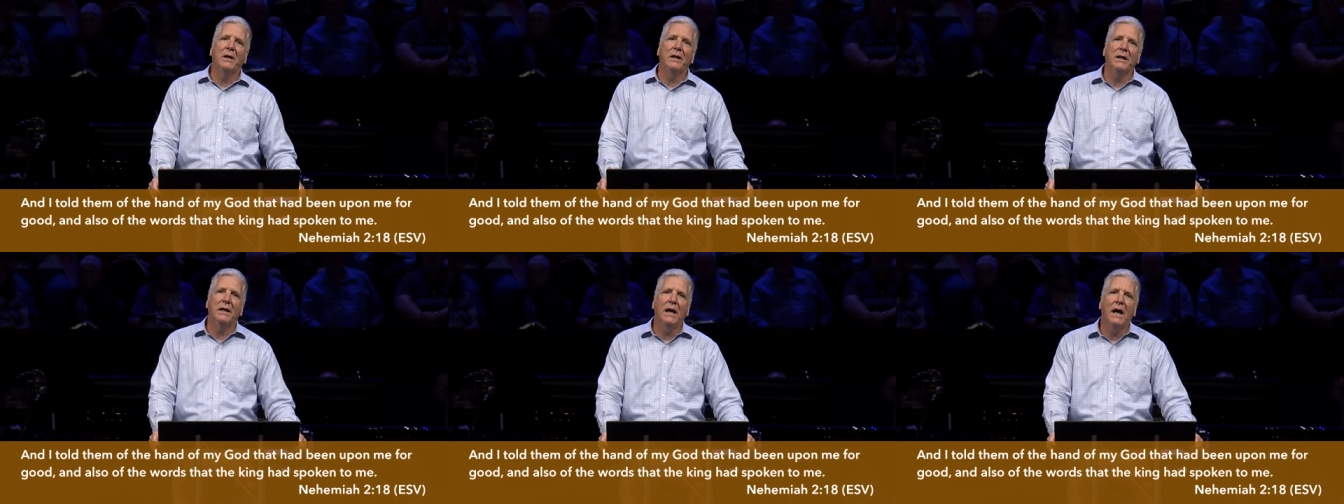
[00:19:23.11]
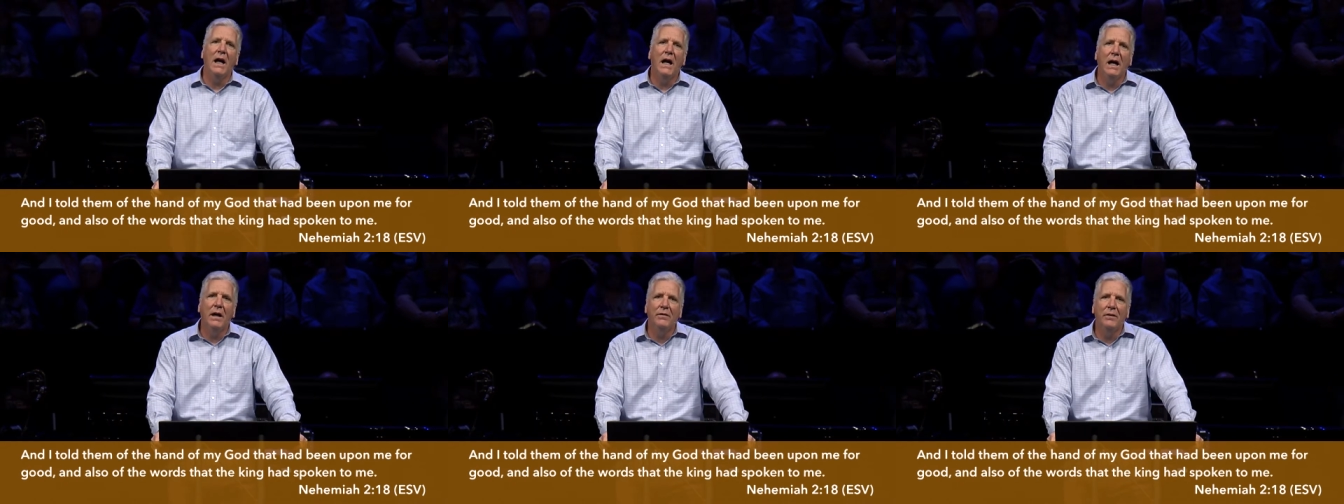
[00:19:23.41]

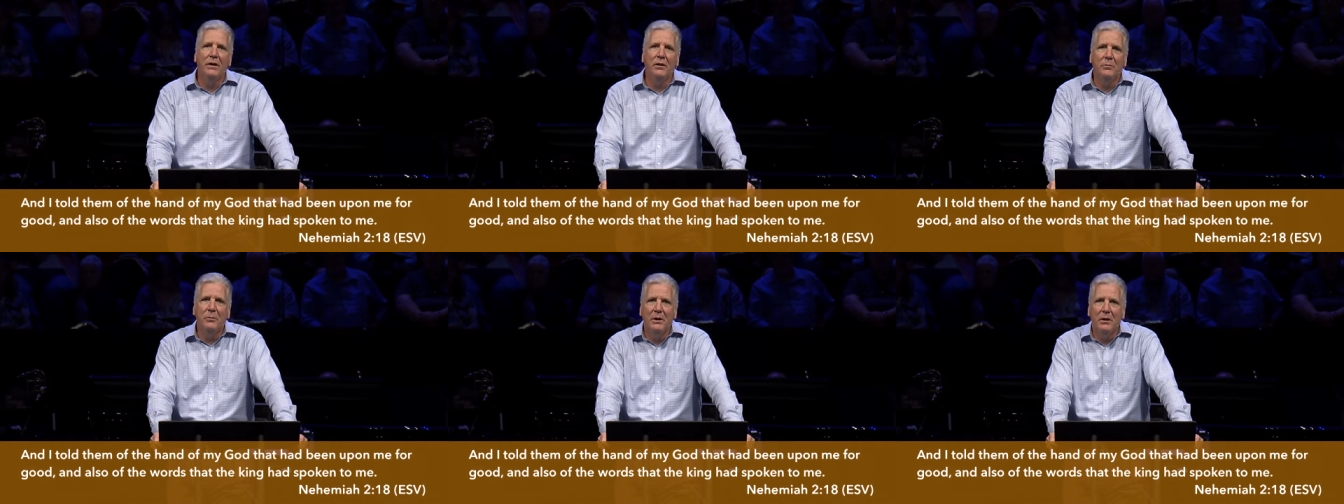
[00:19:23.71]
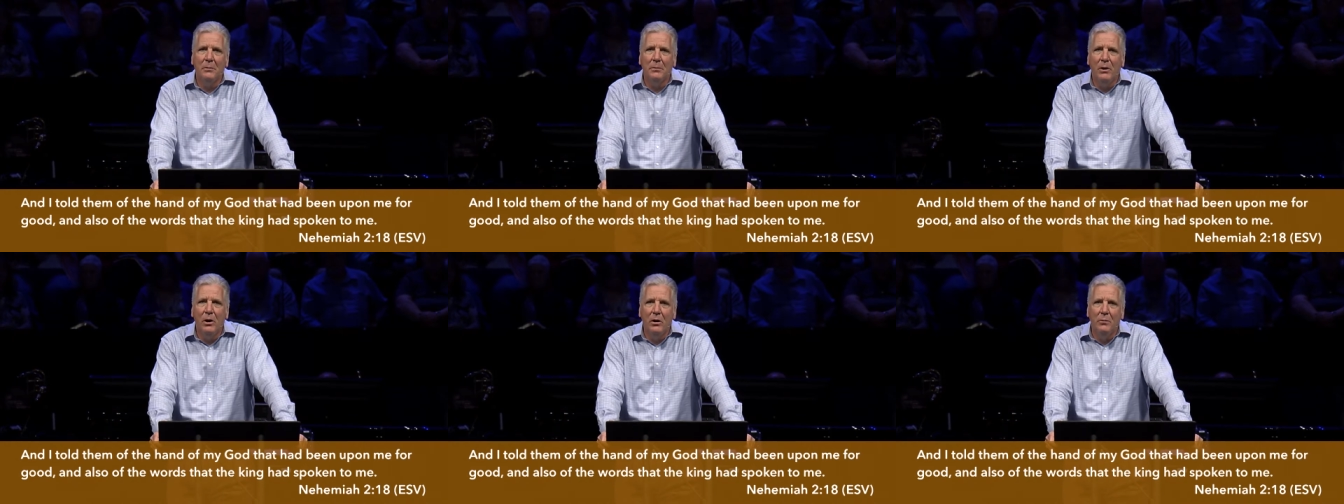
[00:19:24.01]
God that had been
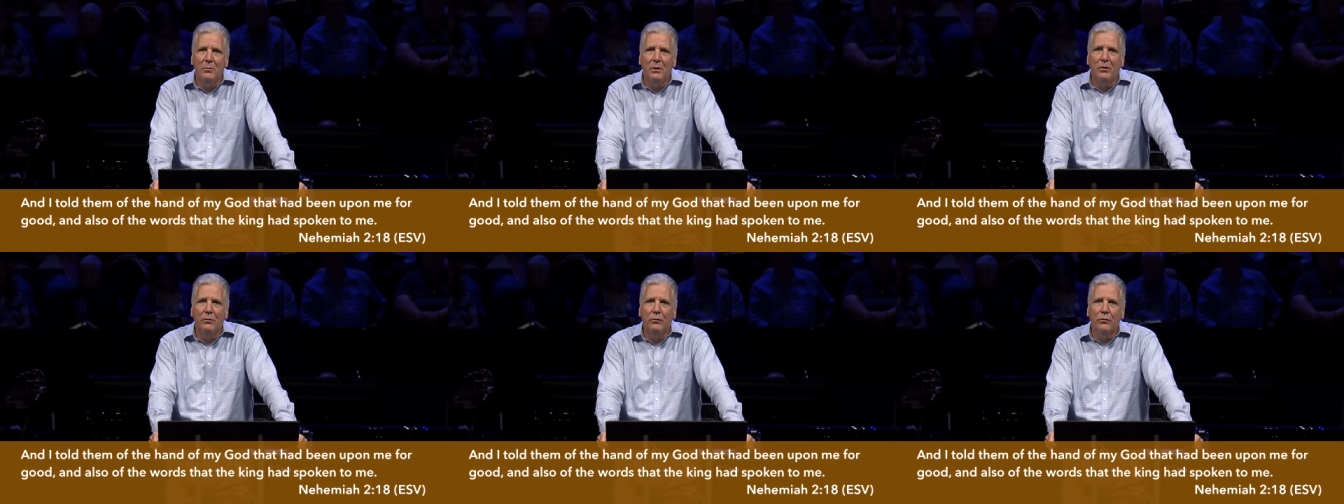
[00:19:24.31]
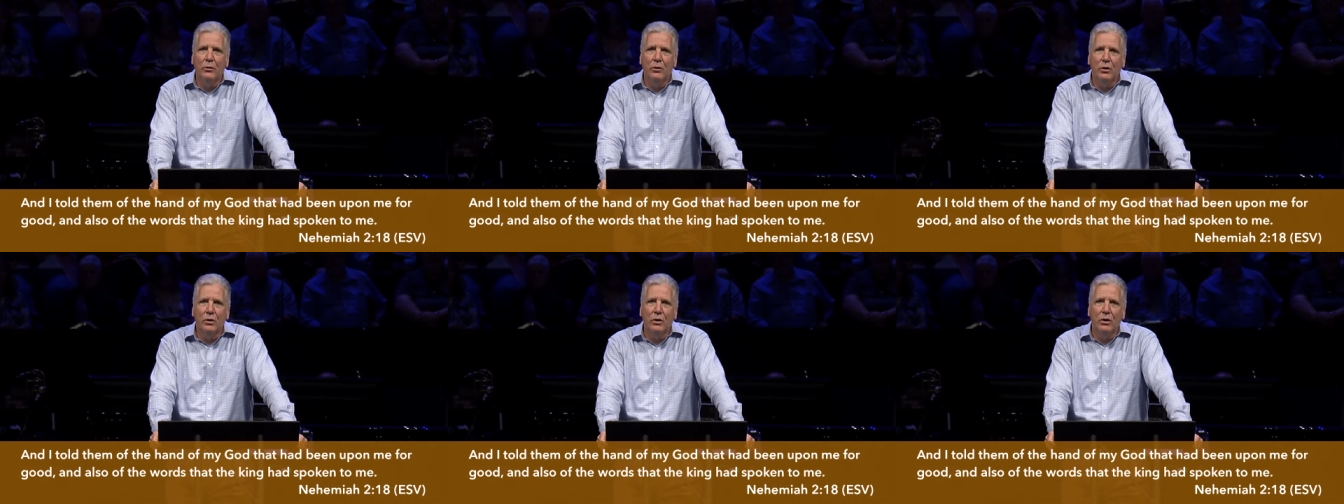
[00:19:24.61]
upon me
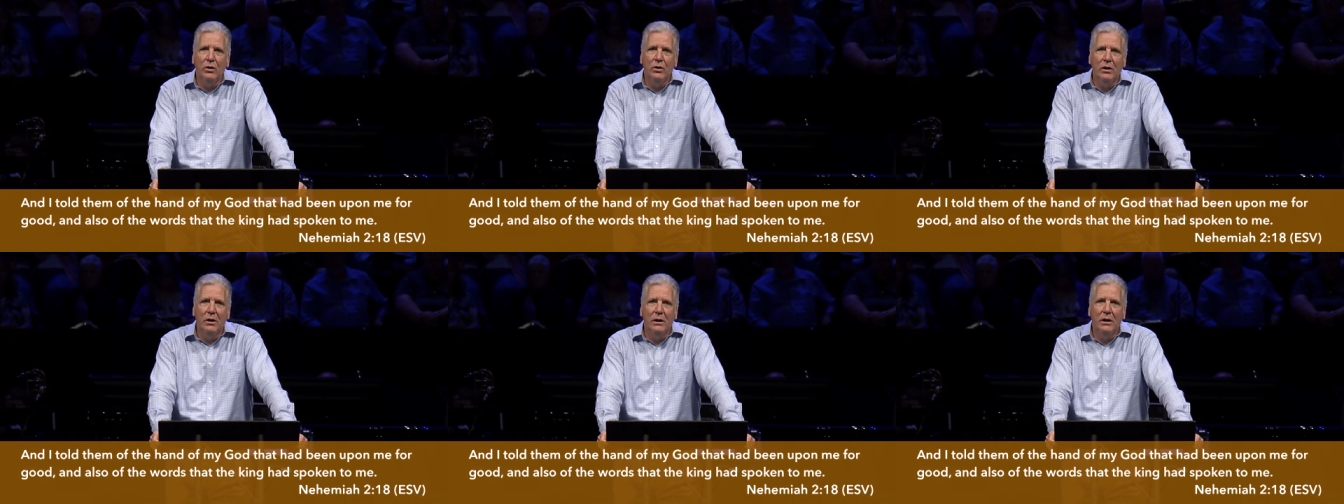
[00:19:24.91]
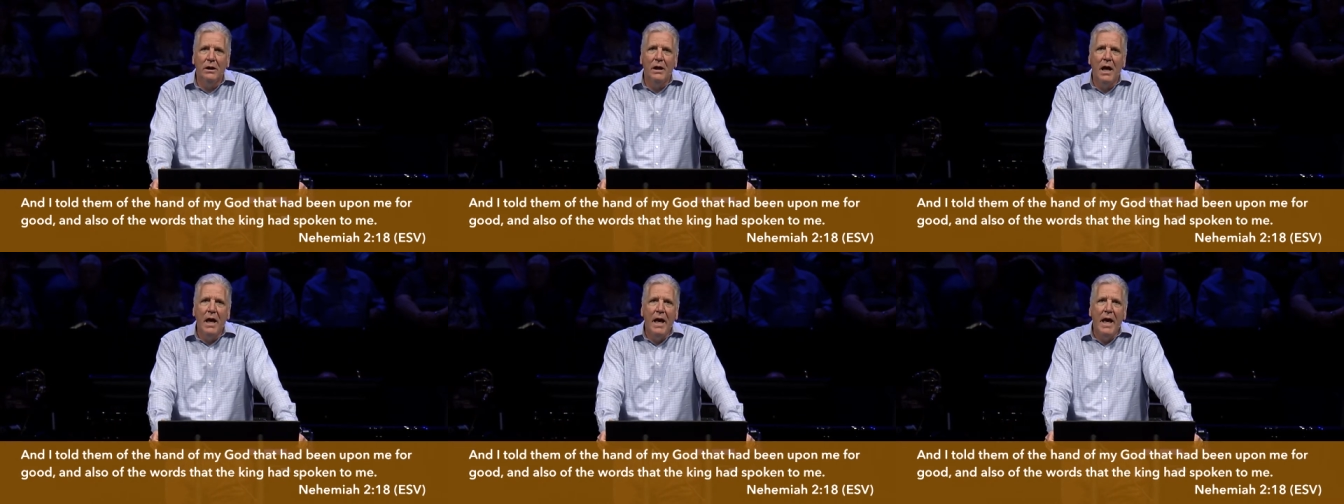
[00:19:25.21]
for the good,